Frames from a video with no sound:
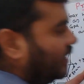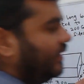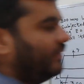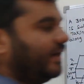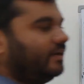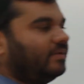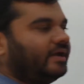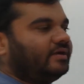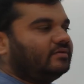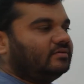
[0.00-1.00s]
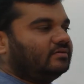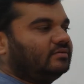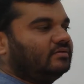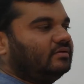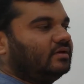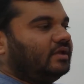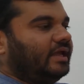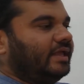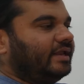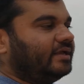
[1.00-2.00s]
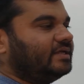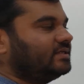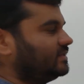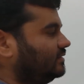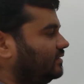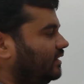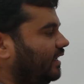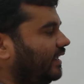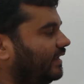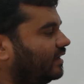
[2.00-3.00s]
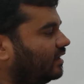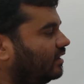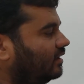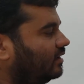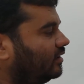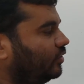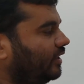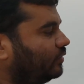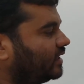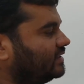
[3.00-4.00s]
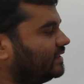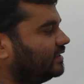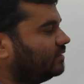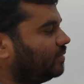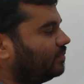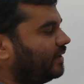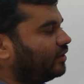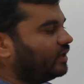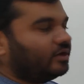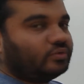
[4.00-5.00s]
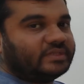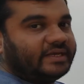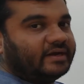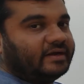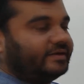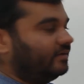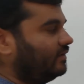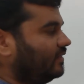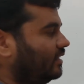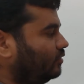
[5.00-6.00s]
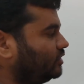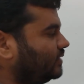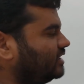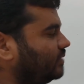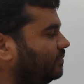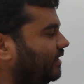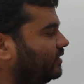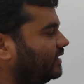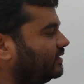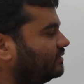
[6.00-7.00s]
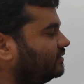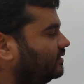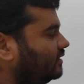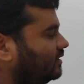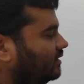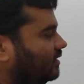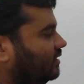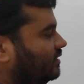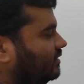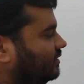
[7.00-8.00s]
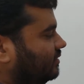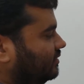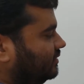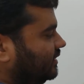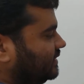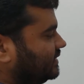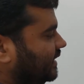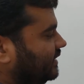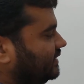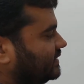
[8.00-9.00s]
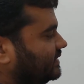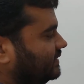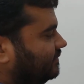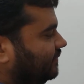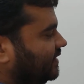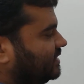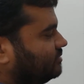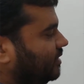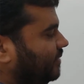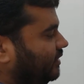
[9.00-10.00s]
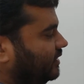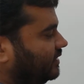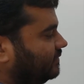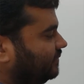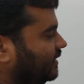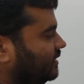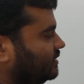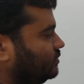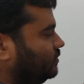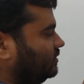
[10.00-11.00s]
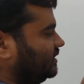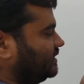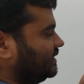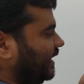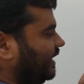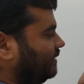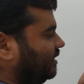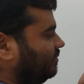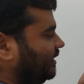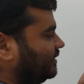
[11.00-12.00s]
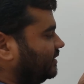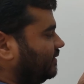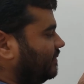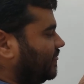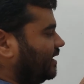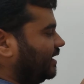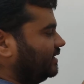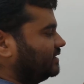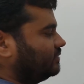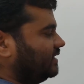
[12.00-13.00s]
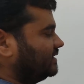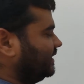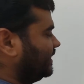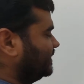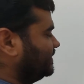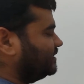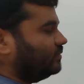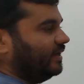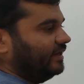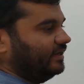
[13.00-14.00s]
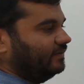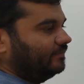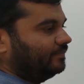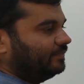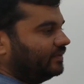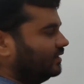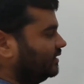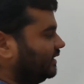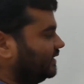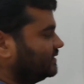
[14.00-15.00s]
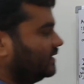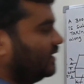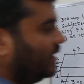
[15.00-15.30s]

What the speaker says: Divided by area is, area you need to consider perpendicular to 300. Which one is perpendicular? This and this. This is perpendicular. So this is 80 millimeter and this one is thickness is 20. That is